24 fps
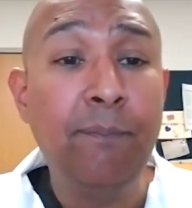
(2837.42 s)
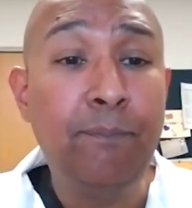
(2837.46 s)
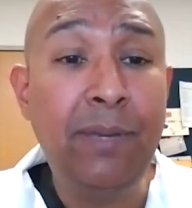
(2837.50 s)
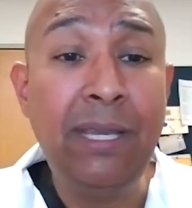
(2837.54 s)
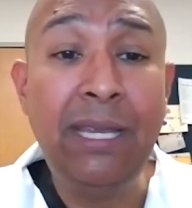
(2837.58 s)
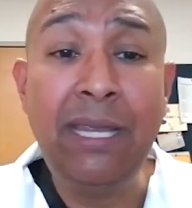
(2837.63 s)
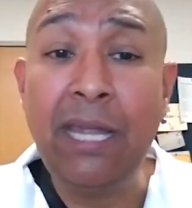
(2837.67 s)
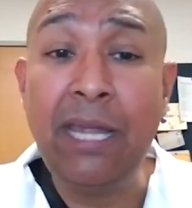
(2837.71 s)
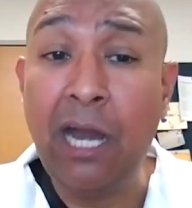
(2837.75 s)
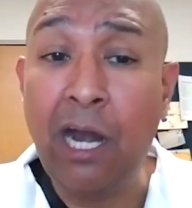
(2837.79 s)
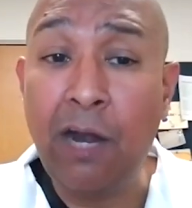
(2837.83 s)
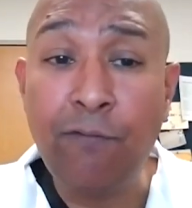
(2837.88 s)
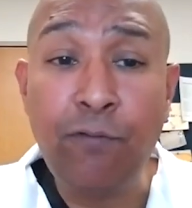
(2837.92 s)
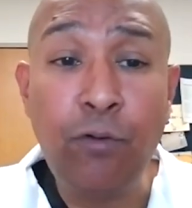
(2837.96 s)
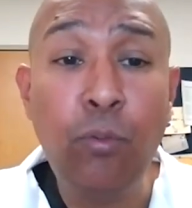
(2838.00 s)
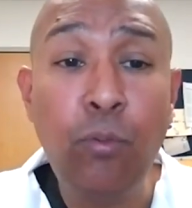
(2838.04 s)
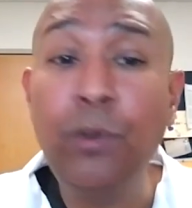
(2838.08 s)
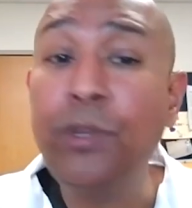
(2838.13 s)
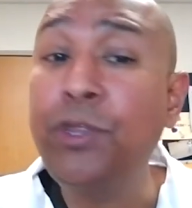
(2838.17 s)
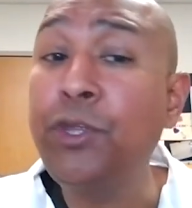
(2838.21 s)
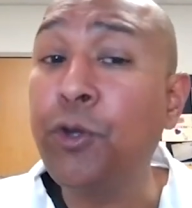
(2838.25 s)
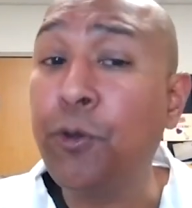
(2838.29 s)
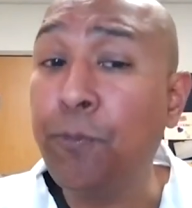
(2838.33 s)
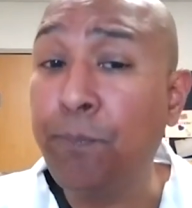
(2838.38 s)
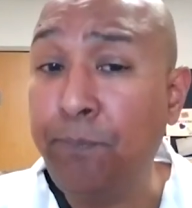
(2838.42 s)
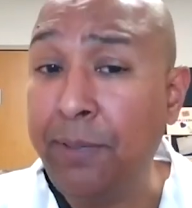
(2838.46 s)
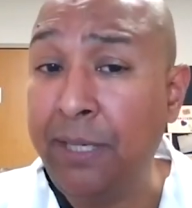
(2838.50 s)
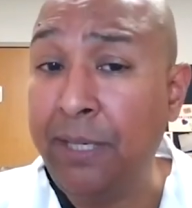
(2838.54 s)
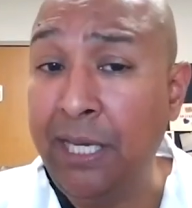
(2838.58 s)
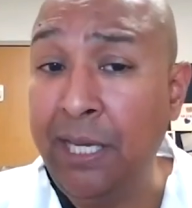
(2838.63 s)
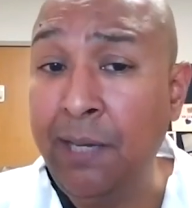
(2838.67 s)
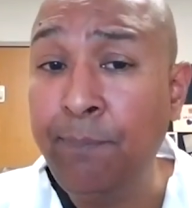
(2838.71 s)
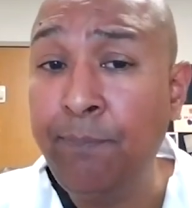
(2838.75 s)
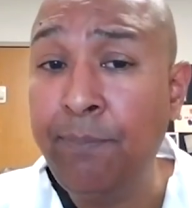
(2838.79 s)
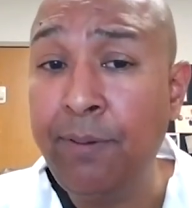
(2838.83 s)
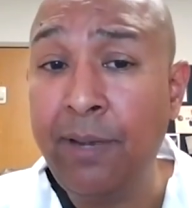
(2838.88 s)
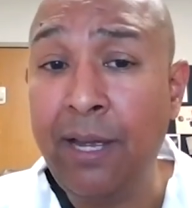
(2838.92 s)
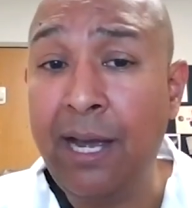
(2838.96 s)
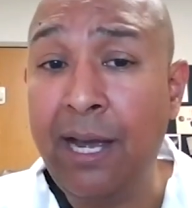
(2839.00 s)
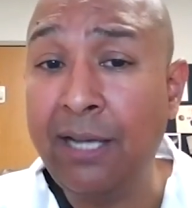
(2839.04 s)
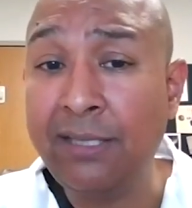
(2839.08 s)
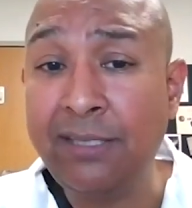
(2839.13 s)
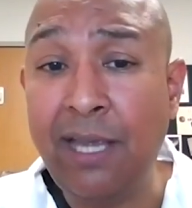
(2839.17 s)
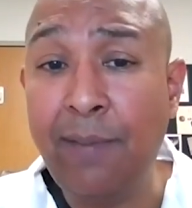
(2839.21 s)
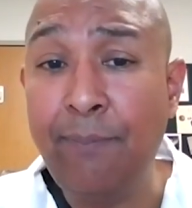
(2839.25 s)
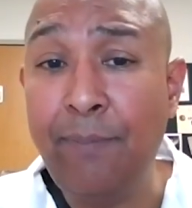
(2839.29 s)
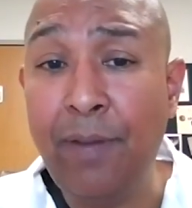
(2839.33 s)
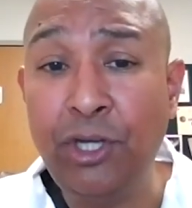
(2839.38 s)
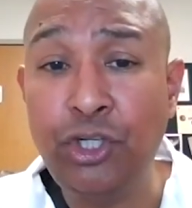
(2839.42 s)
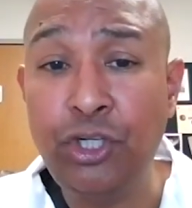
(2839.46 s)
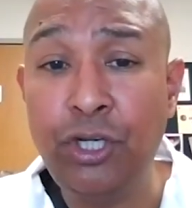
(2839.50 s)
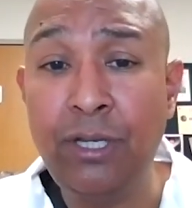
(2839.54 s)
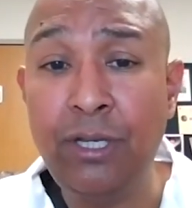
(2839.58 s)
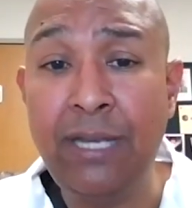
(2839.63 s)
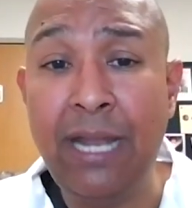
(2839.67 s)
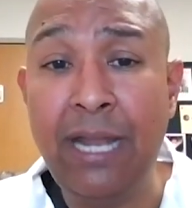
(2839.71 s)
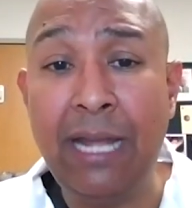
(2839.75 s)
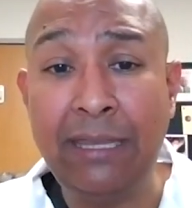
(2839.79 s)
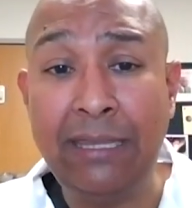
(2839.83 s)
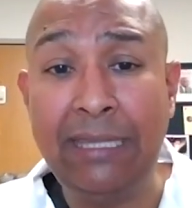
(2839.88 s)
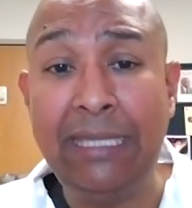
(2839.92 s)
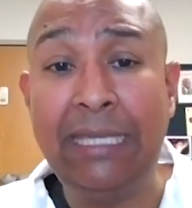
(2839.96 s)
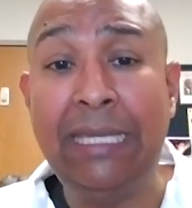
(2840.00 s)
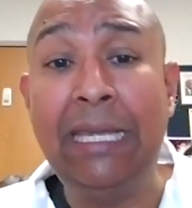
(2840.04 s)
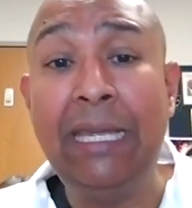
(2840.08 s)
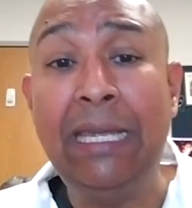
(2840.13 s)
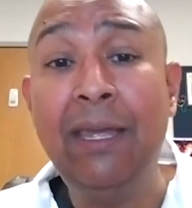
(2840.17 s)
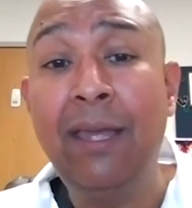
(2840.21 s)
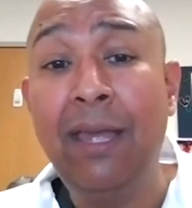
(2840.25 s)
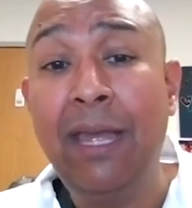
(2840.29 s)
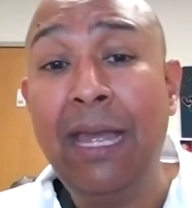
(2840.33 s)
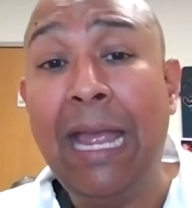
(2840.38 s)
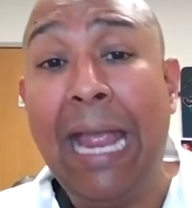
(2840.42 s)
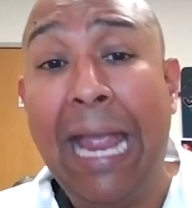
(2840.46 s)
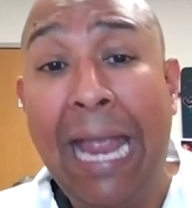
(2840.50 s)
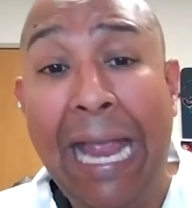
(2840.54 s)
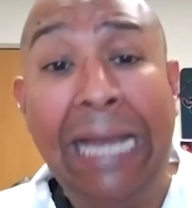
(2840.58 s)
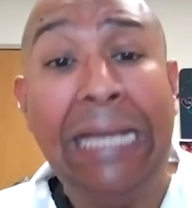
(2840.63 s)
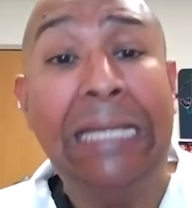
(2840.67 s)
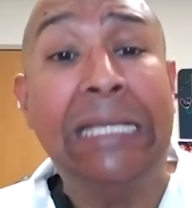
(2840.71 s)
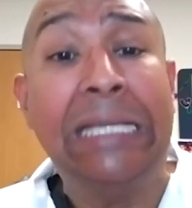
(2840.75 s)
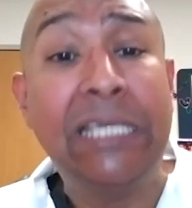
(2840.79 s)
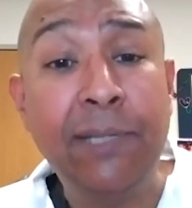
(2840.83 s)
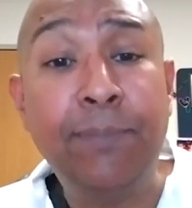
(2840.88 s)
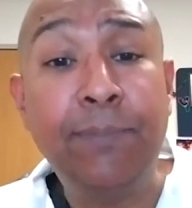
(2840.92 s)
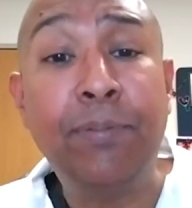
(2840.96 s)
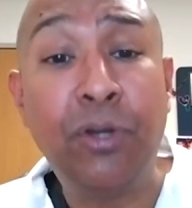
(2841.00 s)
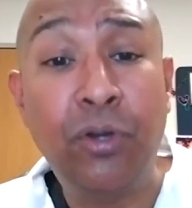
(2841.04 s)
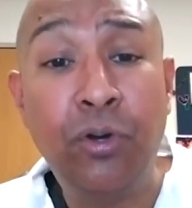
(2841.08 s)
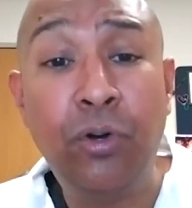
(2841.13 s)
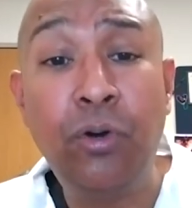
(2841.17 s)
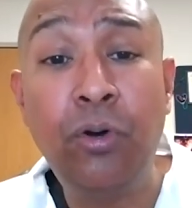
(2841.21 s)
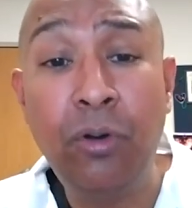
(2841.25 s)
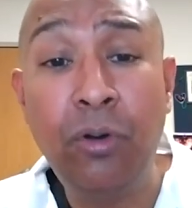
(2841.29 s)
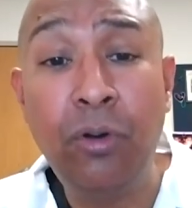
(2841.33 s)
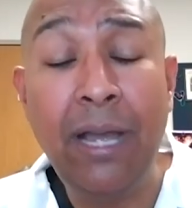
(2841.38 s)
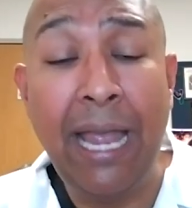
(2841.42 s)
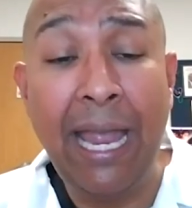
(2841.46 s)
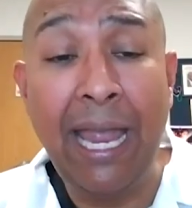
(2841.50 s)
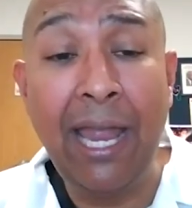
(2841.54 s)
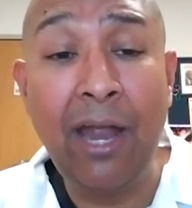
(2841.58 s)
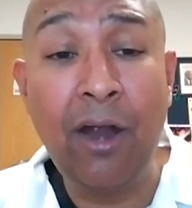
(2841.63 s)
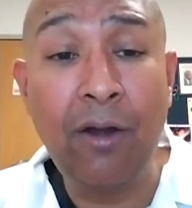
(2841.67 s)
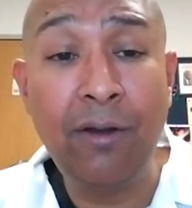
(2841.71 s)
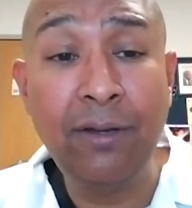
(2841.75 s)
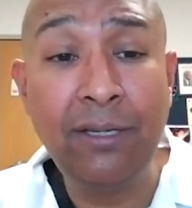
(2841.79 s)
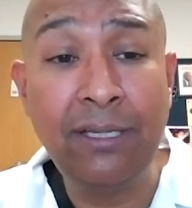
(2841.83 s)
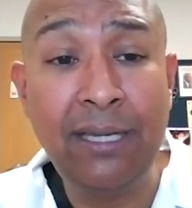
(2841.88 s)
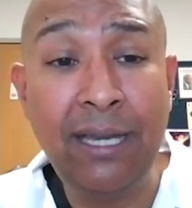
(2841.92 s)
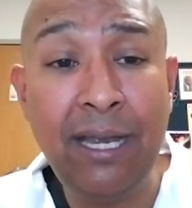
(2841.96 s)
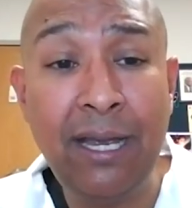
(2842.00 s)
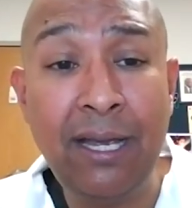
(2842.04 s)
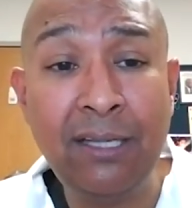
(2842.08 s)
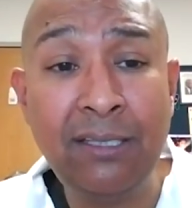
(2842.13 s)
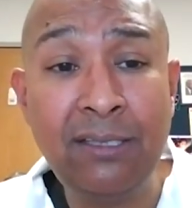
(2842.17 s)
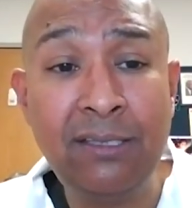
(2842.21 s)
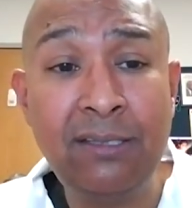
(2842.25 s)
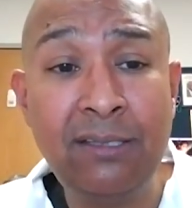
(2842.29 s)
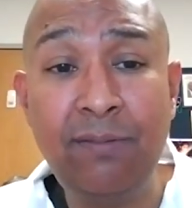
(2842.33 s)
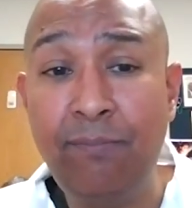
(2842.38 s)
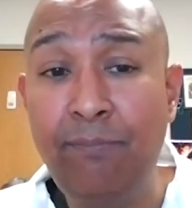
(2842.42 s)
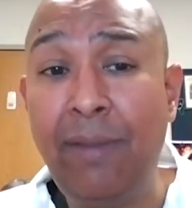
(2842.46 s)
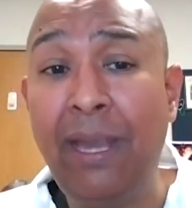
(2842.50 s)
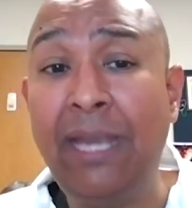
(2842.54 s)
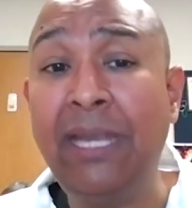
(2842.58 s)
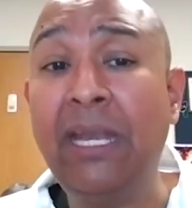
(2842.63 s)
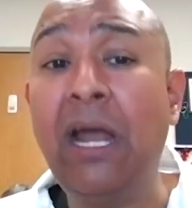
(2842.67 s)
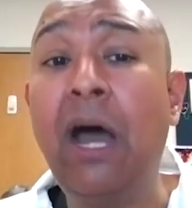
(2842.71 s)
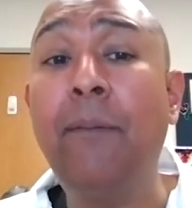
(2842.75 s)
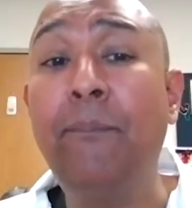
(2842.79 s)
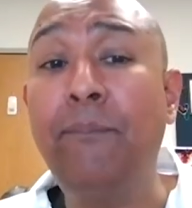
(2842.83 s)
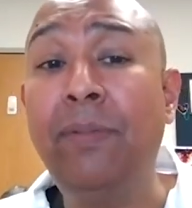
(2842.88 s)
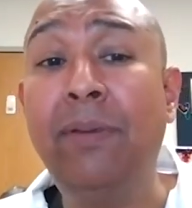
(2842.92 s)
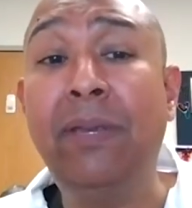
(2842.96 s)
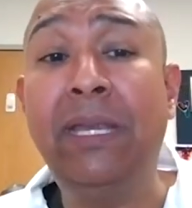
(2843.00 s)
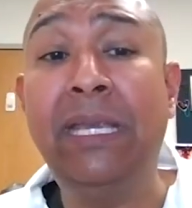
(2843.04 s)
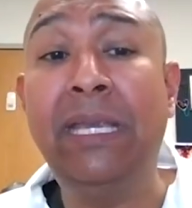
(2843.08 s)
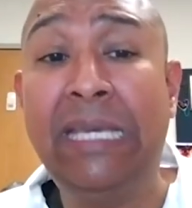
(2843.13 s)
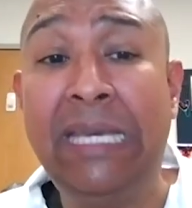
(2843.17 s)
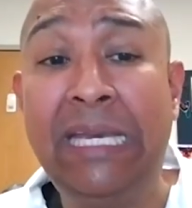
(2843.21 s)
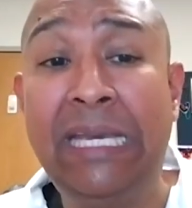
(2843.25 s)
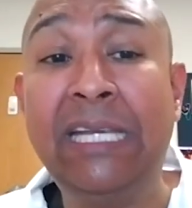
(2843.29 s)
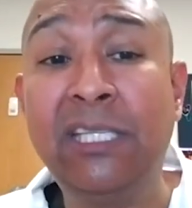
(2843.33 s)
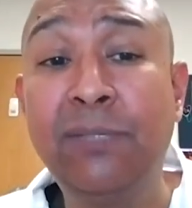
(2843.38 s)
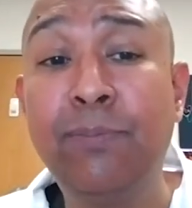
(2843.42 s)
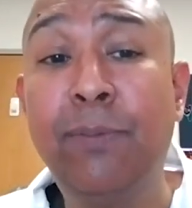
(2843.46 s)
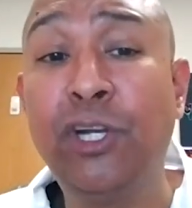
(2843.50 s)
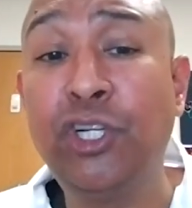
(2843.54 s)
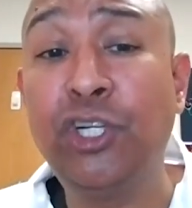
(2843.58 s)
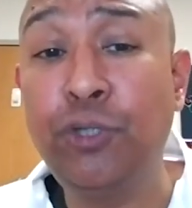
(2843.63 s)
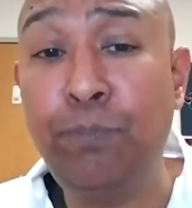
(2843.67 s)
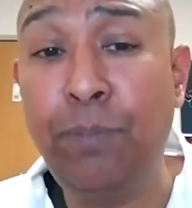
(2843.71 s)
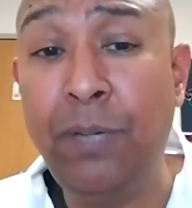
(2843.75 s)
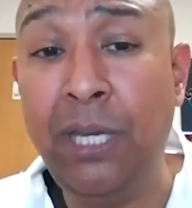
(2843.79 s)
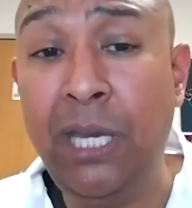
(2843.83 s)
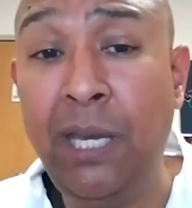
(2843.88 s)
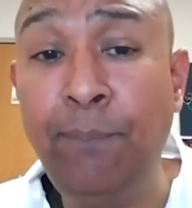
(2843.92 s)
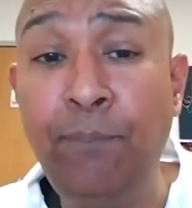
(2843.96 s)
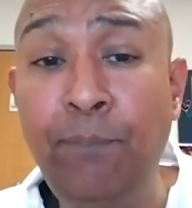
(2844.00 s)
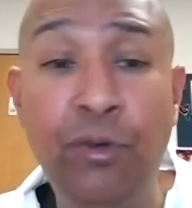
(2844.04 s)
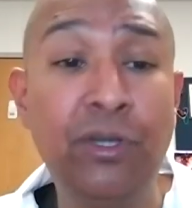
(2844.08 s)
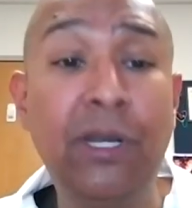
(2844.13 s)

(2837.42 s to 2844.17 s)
Be careful with your PEEP, as I mentioned that the atypical ARDS may not need as much PEEP.